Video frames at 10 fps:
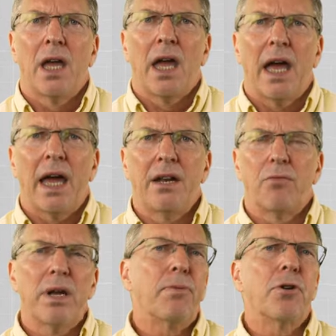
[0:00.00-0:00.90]
And
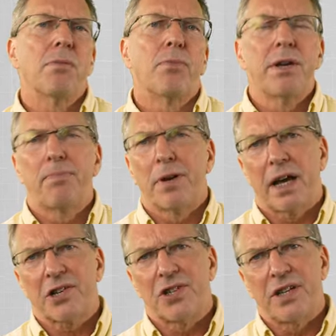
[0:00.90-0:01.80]

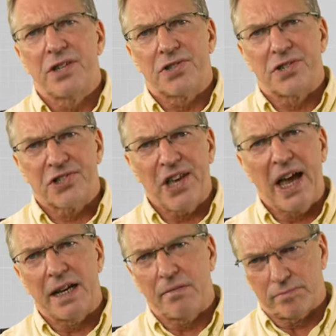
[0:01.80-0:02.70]
reproduction is the
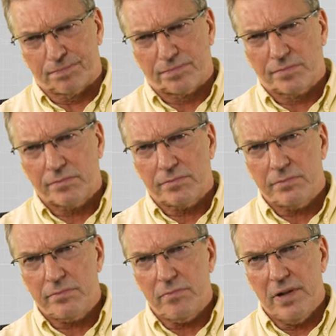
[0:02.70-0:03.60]
same.
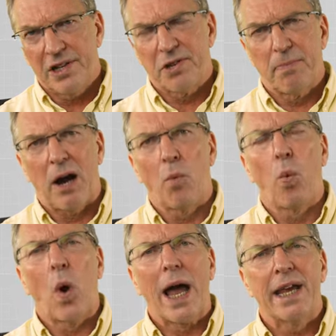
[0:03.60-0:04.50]
It's about
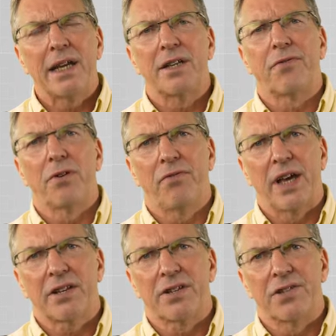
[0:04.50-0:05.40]
weighing different
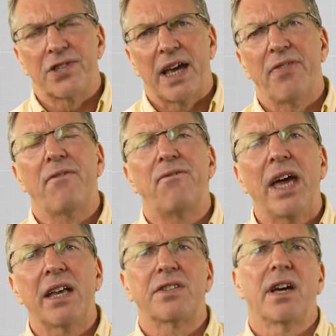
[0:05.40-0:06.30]
vectors, and the
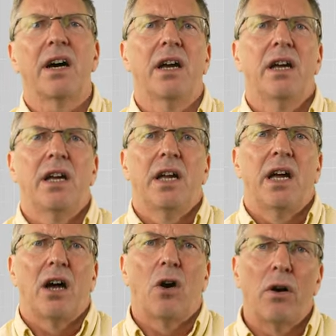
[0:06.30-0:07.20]
vector
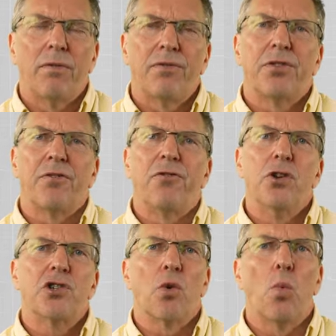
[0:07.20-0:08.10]
of the
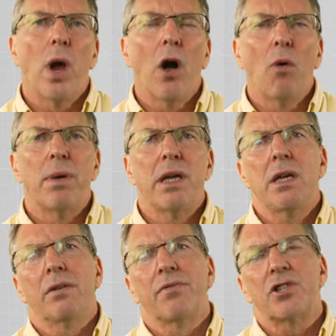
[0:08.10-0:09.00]
future
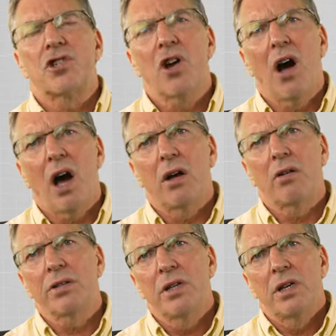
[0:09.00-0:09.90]
well-being of the
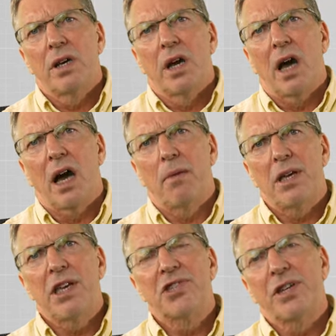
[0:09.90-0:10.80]
child
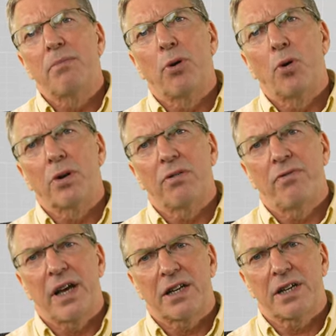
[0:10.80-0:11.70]
is an important
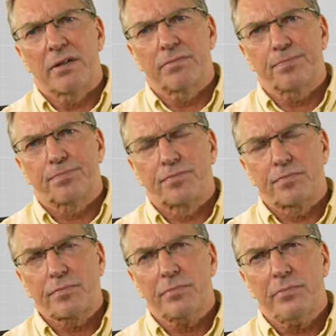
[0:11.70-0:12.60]
vector
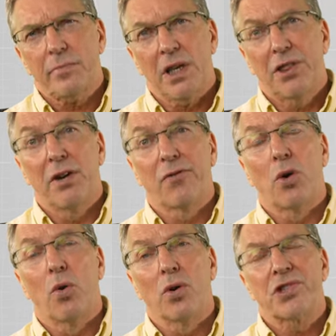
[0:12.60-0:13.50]
that, of
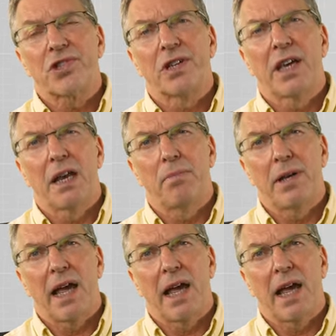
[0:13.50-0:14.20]
course, can be